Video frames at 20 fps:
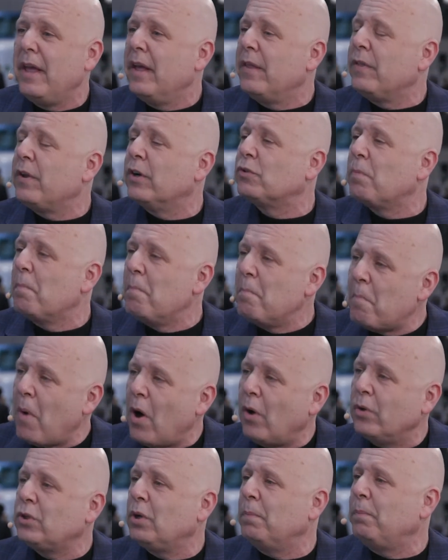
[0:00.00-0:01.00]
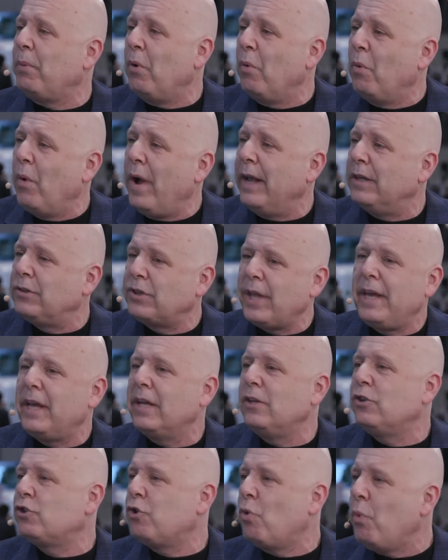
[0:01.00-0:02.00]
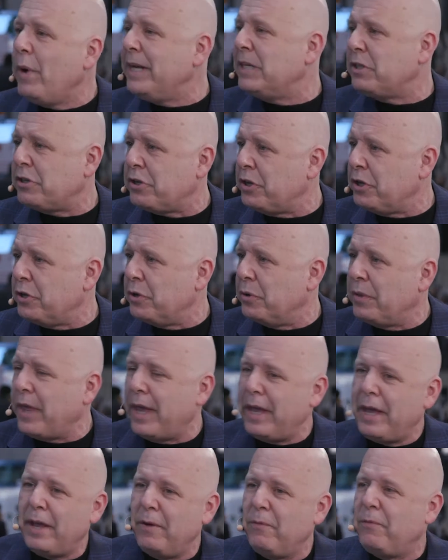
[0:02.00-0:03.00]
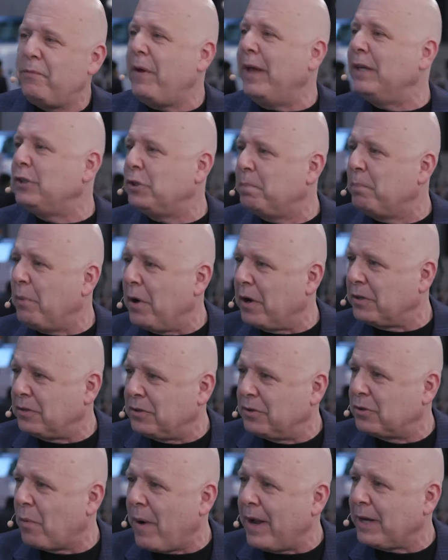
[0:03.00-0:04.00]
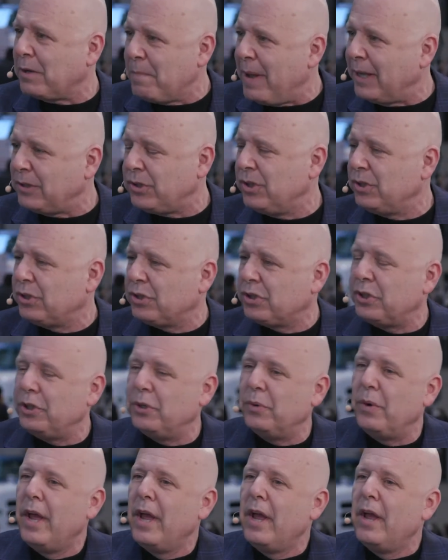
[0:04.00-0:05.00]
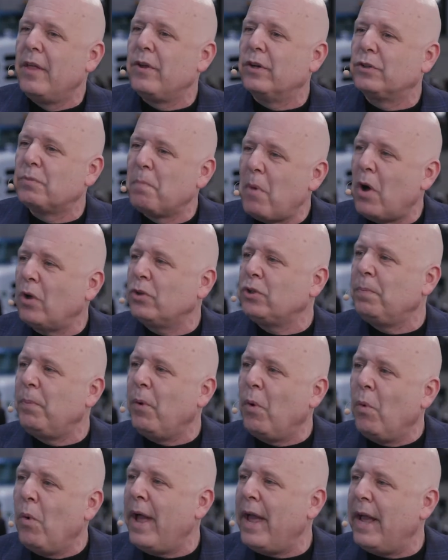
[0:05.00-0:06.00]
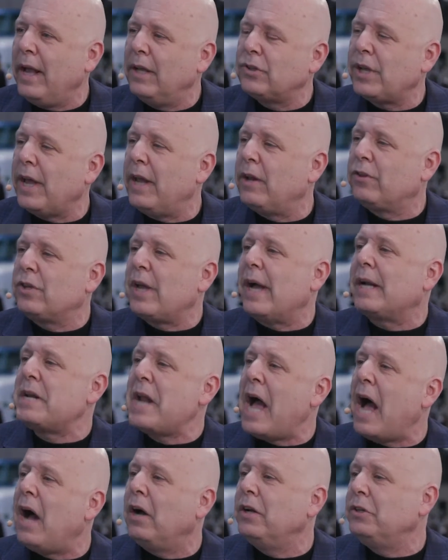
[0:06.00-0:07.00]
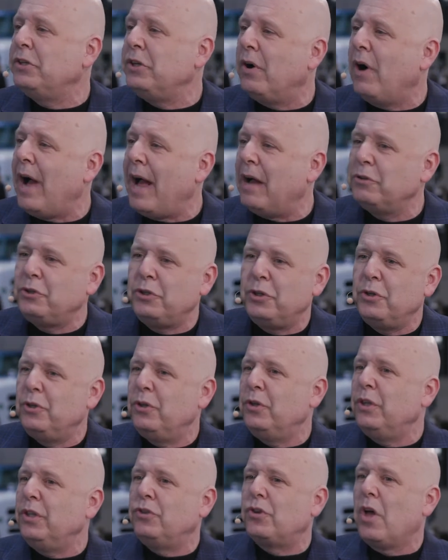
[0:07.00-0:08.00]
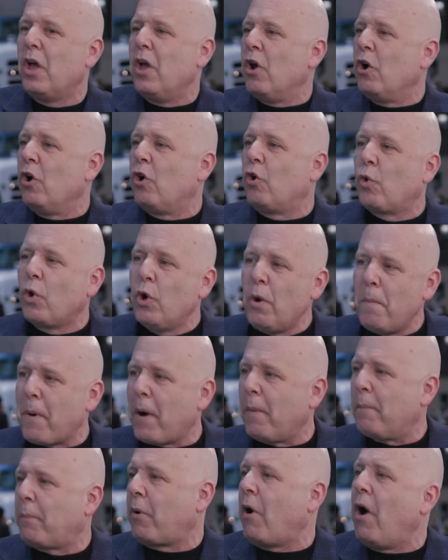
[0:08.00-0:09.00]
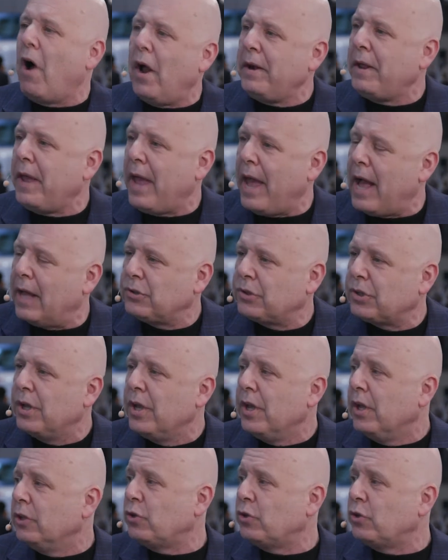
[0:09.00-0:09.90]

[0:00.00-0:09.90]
There's multiple ways. They can tweet to you. They can Facebook direct message to you. There's multiple ways, and technology allows you to do these group broadcasts.